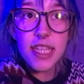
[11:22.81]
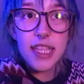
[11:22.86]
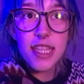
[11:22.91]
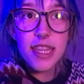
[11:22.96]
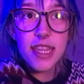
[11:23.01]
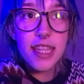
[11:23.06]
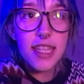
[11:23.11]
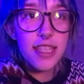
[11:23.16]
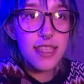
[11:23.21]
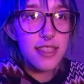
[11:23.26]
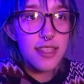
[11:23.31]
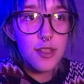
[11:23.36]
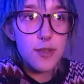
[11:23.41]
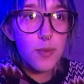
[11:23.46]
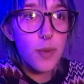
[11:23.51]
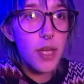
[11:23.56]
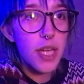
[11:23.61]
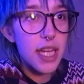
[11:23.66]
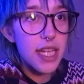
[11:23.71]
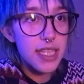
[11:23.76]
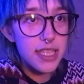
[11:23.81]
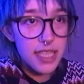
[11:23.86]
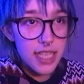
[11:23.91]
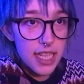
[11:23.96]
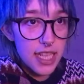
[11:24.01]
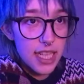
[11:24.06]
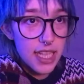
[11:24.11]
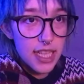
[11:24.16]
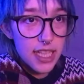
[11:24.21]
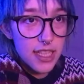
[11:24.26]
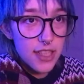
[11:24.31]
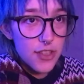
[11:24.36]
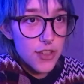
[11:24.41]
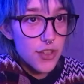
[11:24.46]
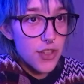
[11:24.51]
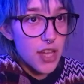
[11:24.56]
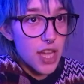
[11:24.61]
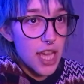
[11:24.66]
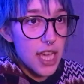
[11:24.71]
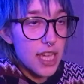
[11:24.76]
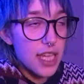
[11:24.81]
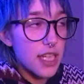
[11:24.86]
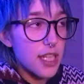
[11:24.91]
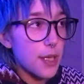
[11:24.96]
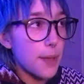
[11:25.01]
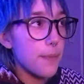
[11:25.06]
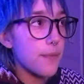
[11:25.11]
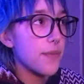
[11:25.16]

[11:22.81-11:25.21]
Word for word: This is what I did," or like,